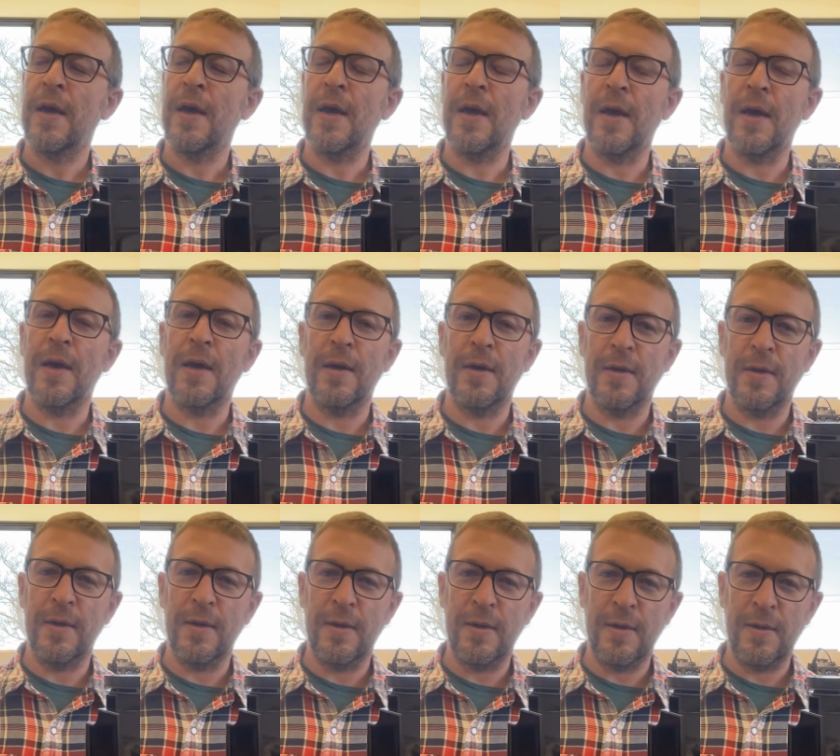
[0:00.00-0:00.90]

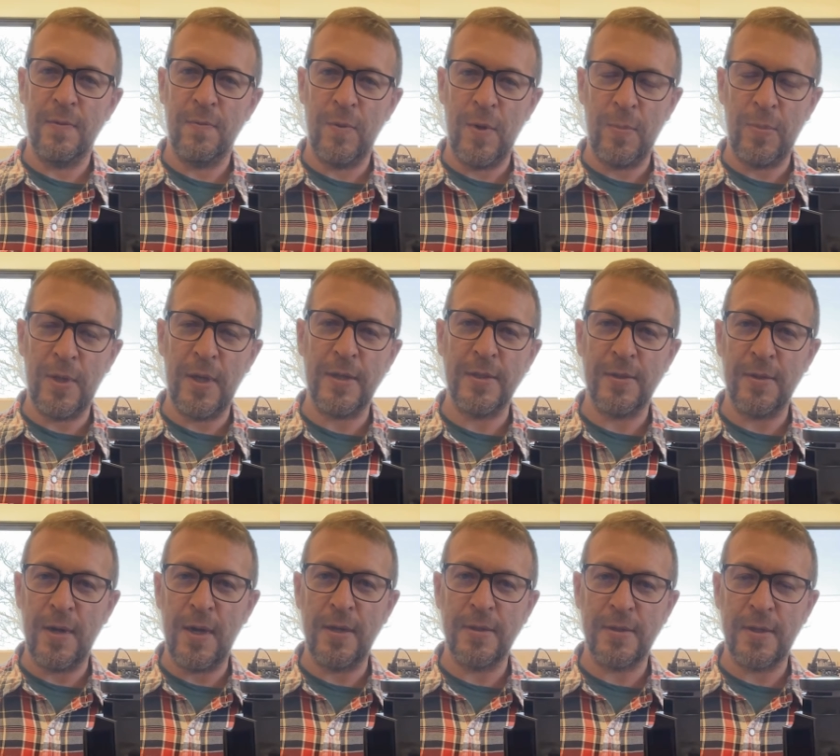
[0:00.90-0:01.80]
and replace
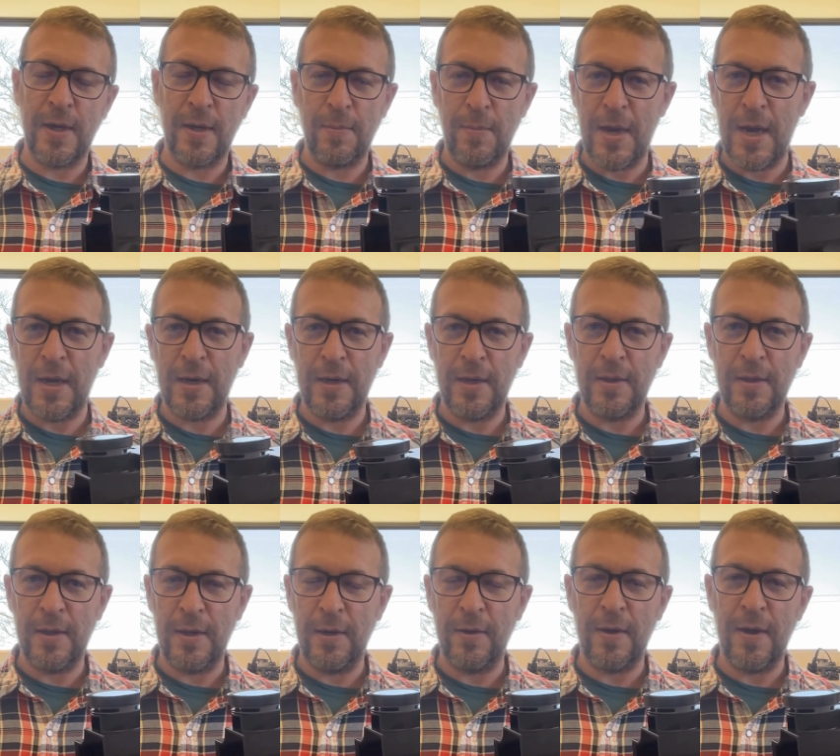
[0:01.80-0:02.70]
your outside magnet,
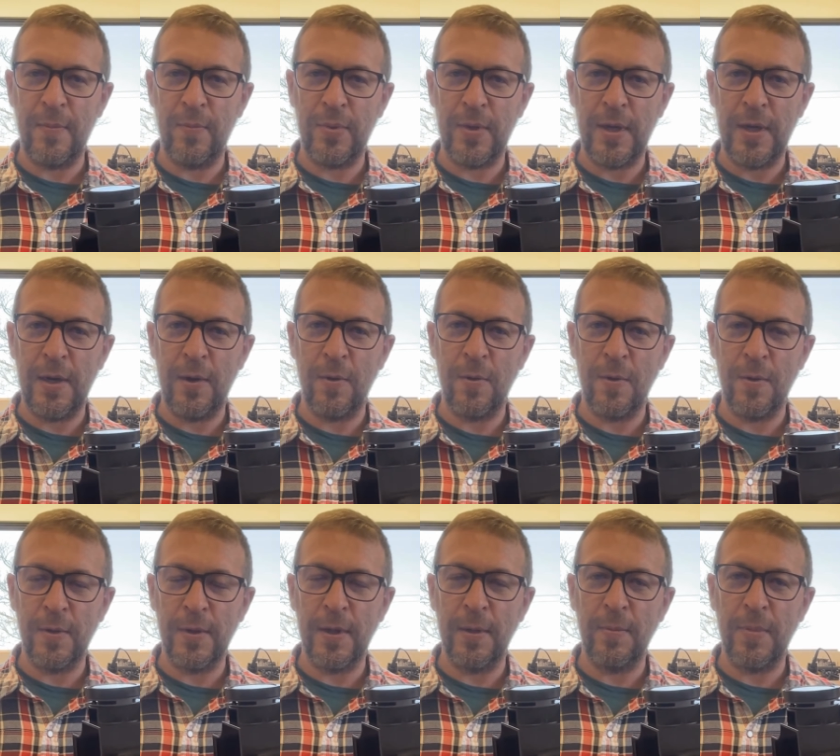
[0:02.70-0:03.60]
and then you'll have plenty of
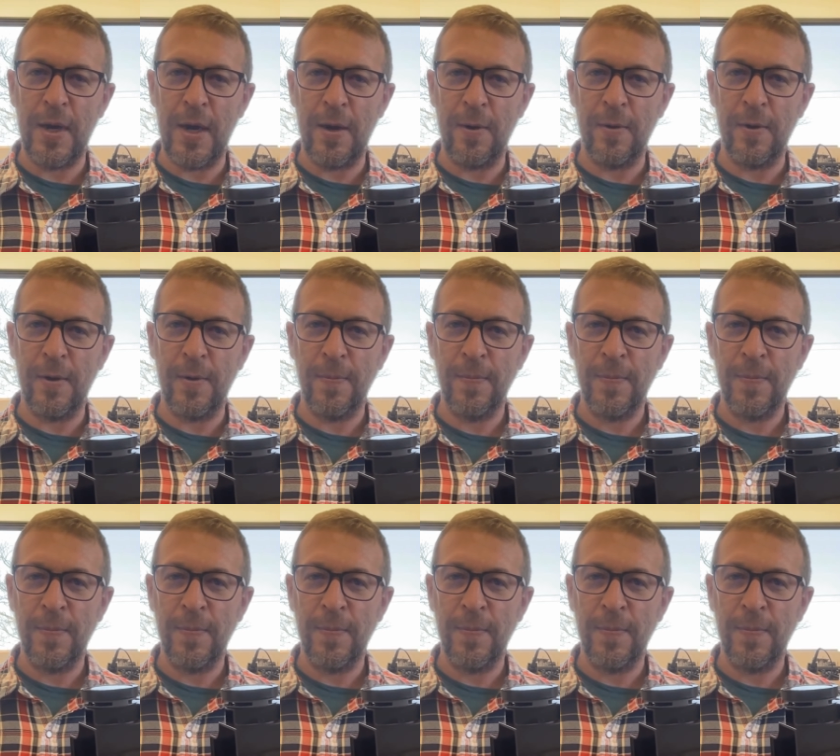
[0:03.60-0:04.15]
holding power.